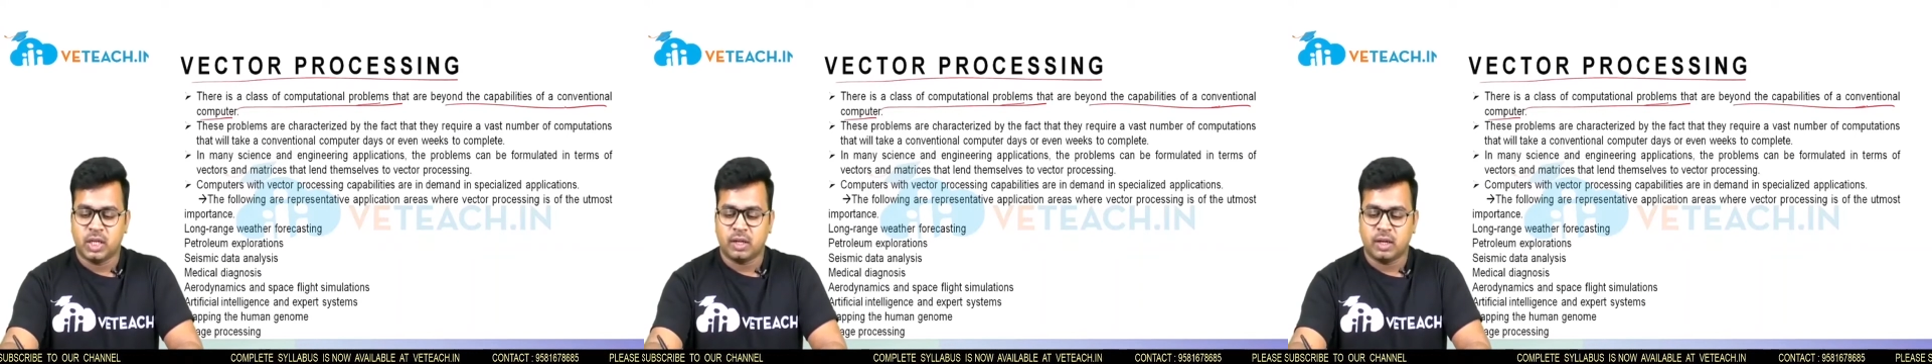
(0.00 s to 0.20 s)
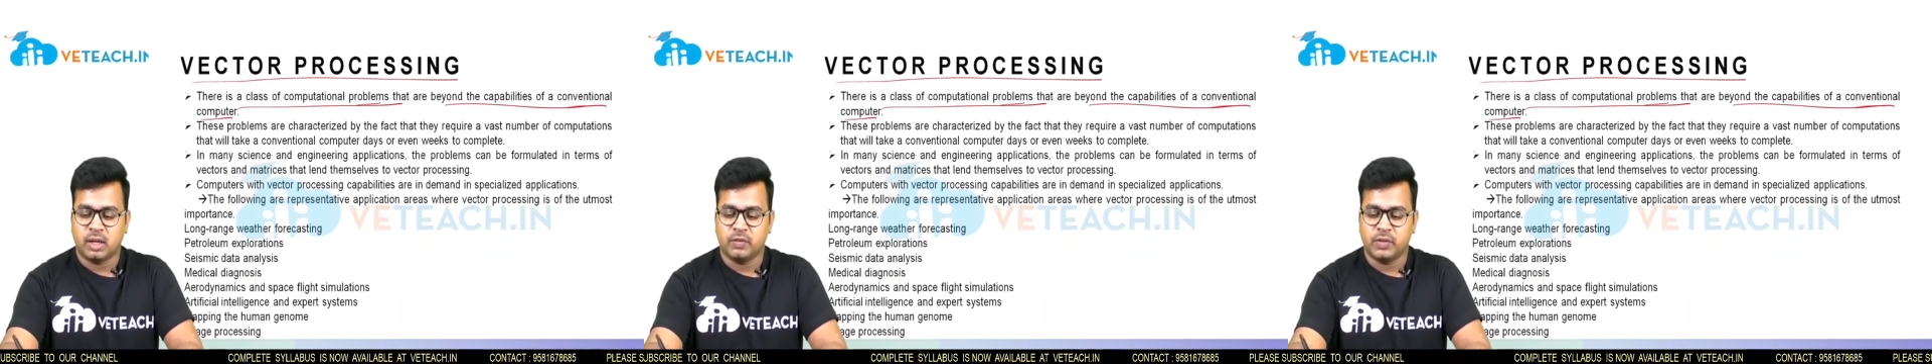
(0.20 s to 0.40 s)

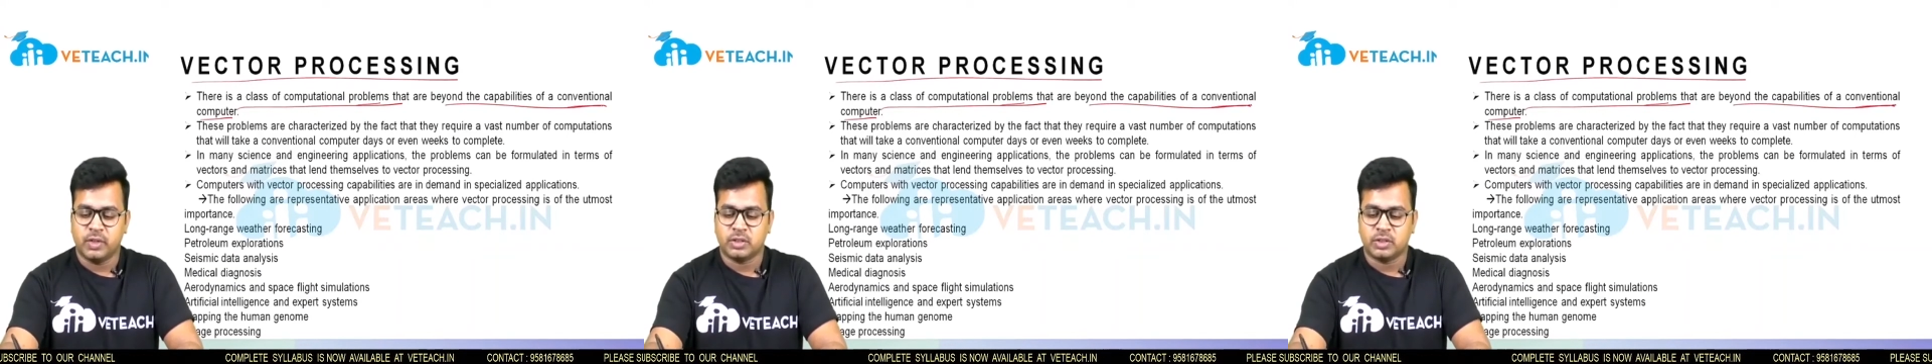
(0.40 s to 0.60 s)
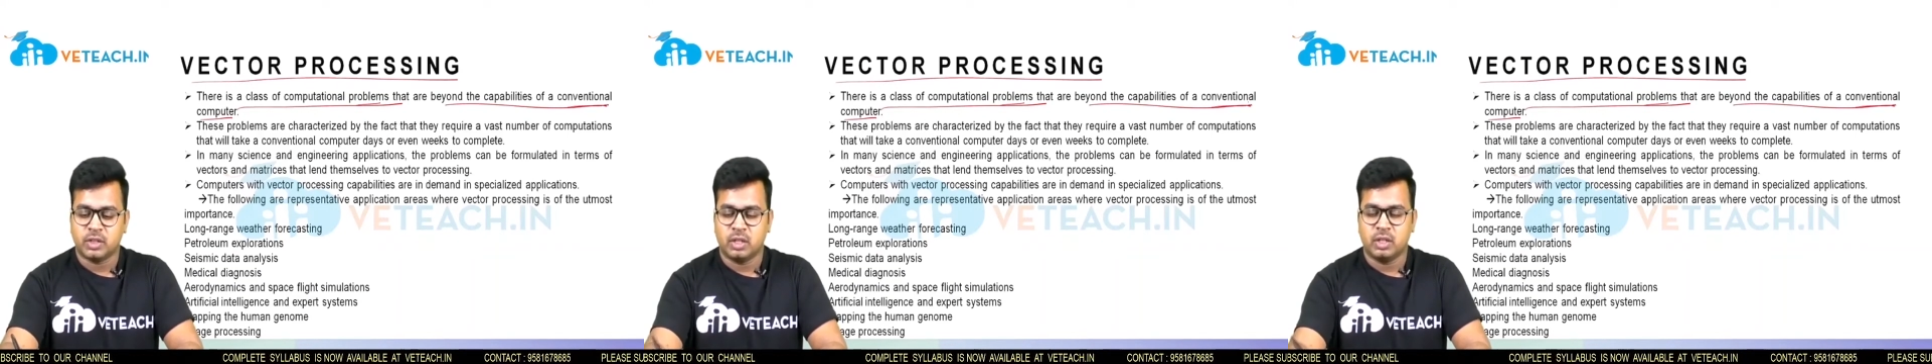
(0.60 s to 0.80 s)

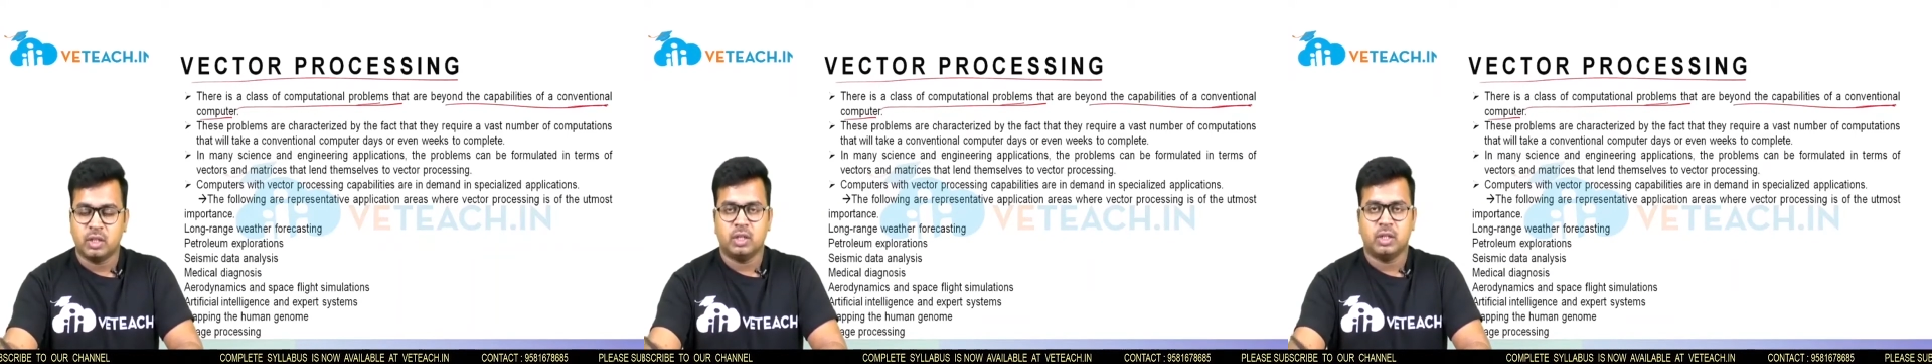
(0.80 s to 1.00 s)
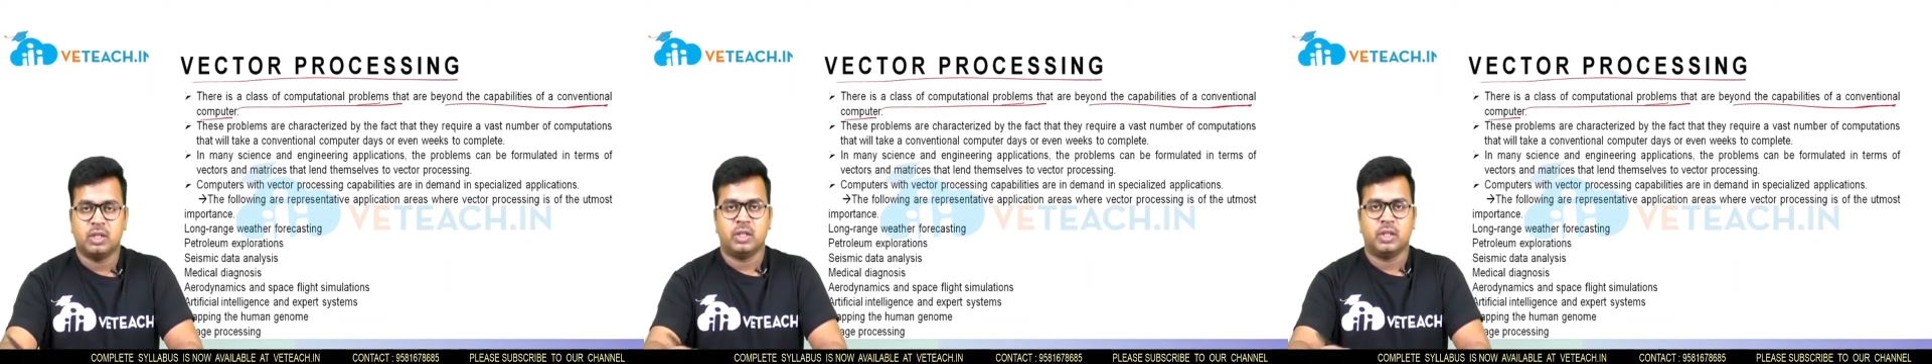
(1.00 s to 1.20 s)

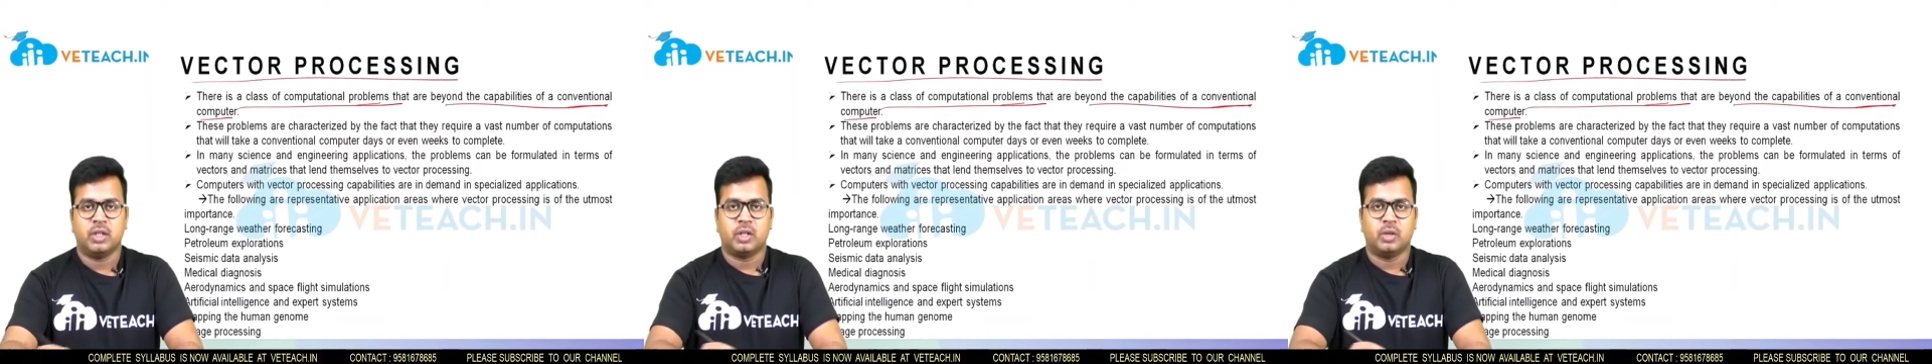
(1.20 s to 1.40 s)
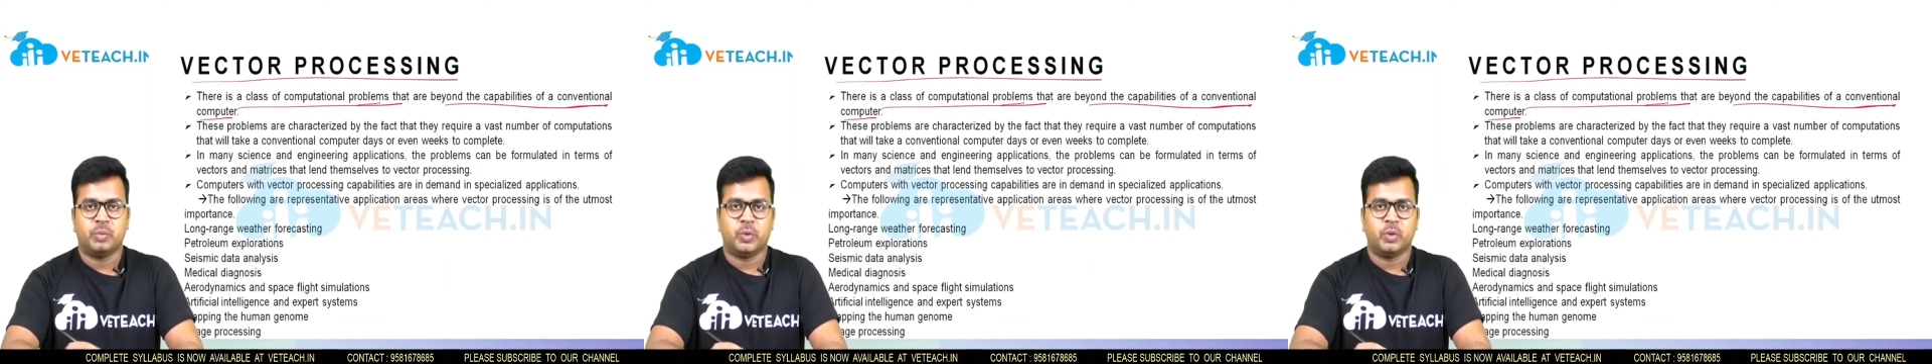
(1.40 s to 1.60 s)
conventional
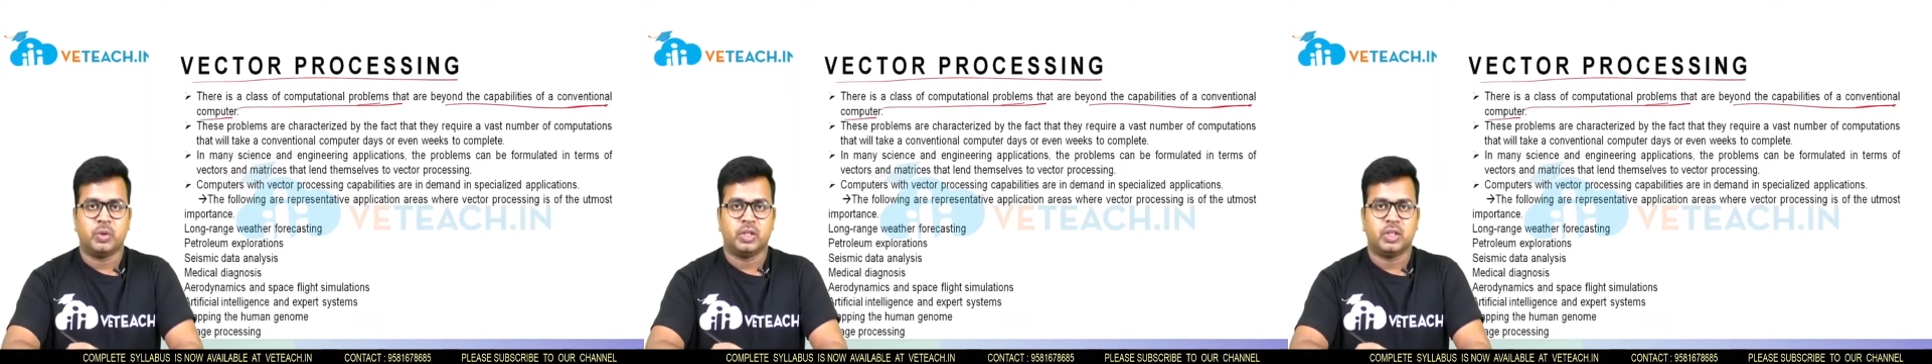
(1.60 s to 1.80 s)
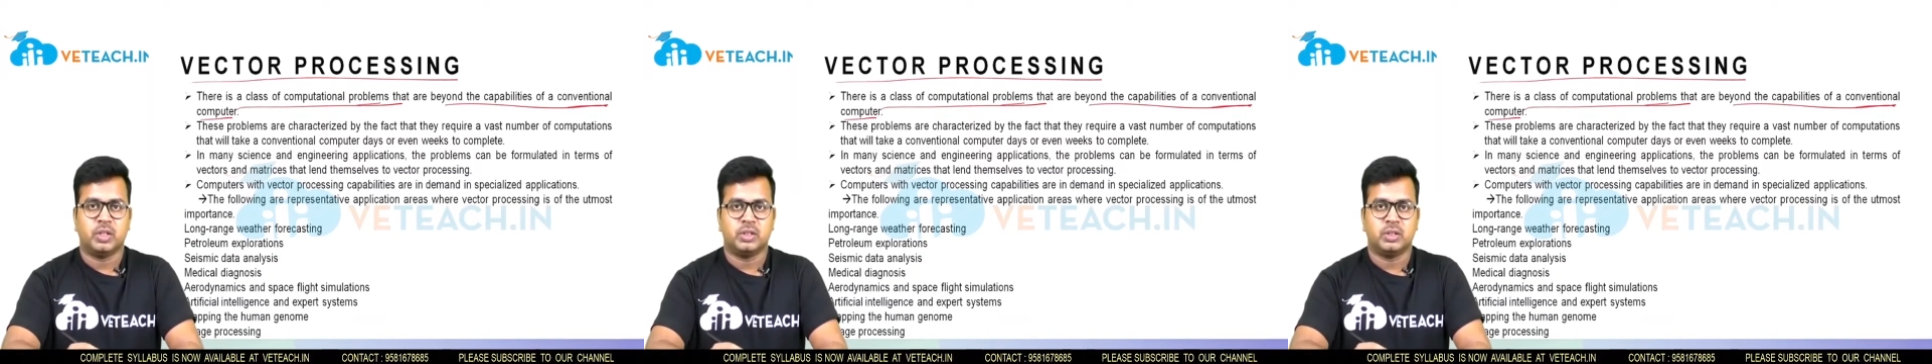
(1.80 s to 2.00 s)

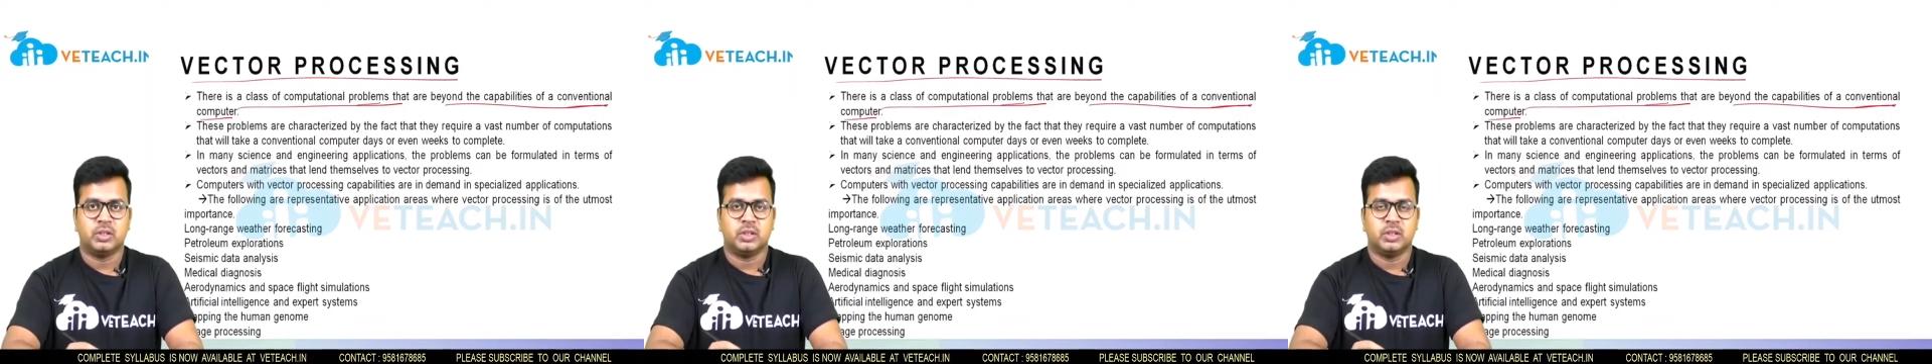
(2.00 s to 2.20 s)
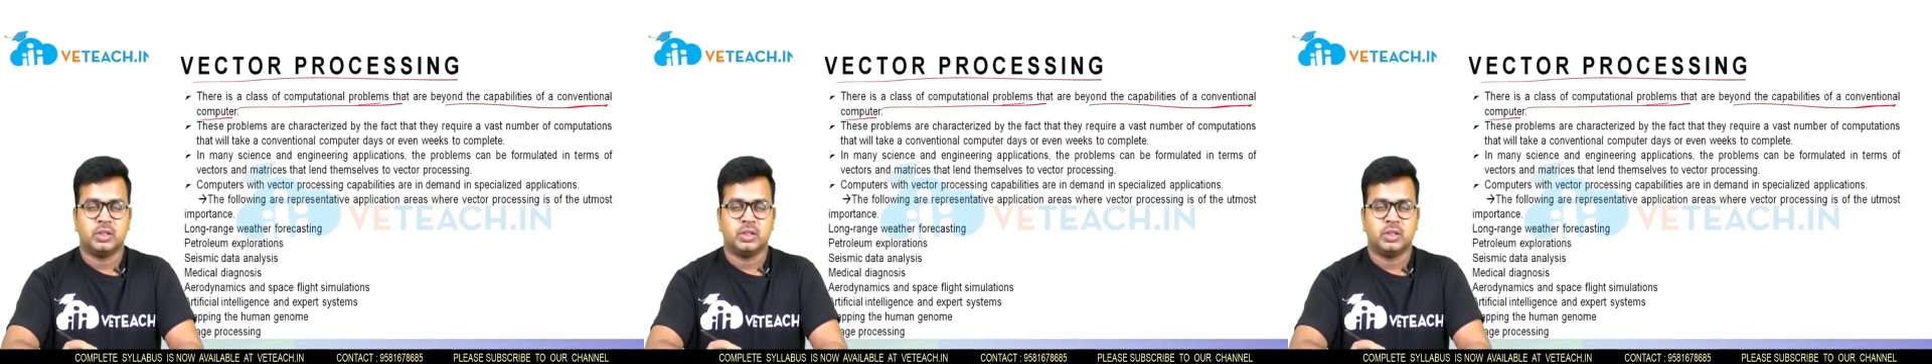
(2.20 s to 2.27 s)
computers.